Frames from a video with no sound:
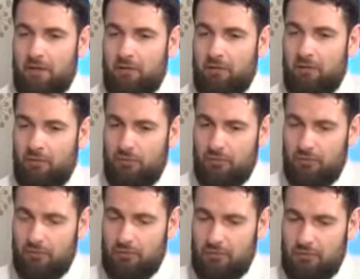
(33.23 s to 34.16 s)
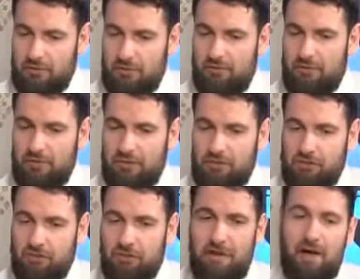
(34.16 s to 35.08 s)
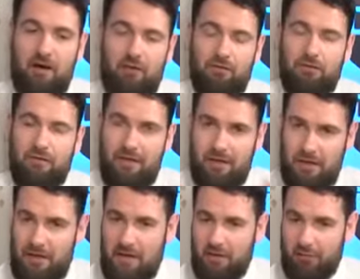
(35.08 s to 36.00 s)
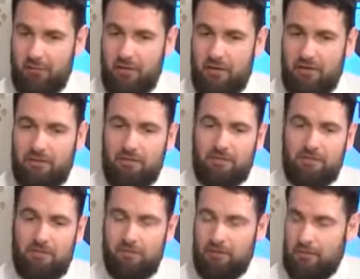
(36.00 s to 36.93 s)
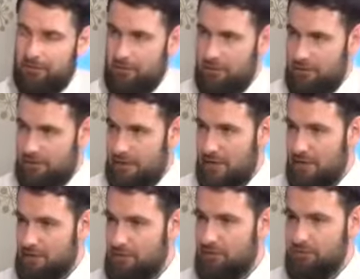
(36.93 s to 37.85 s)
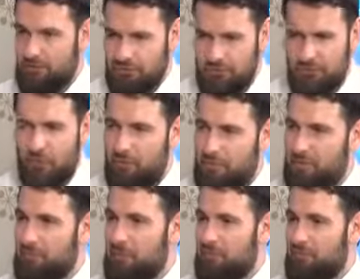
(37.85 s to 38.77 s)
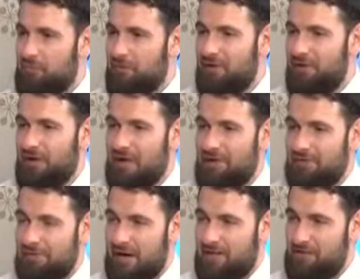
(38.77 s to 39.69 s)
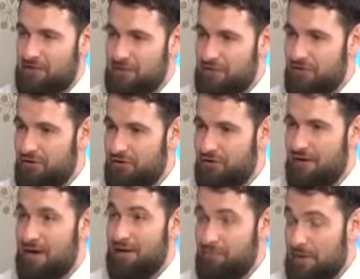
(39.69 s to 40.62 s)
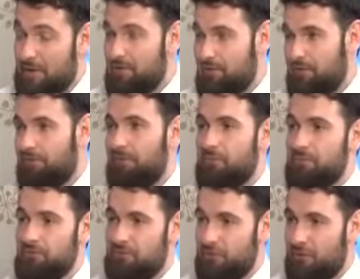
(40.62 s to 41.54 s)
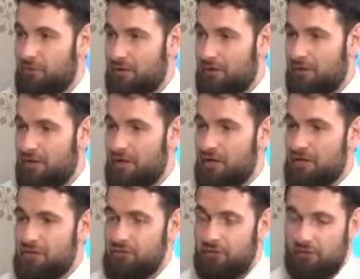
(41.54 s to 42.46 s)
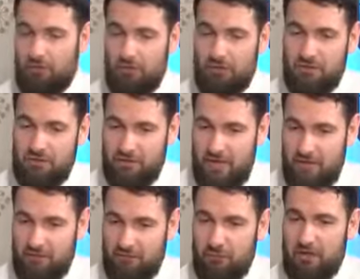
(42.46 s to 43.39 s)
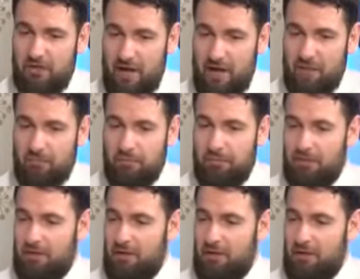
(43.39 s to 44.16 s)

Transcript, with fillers: on the local TV station, but now, thank God, we're on several different satellite channels. So, so many people have gotten to hear and benefit from your story. So, if you can just kind of recap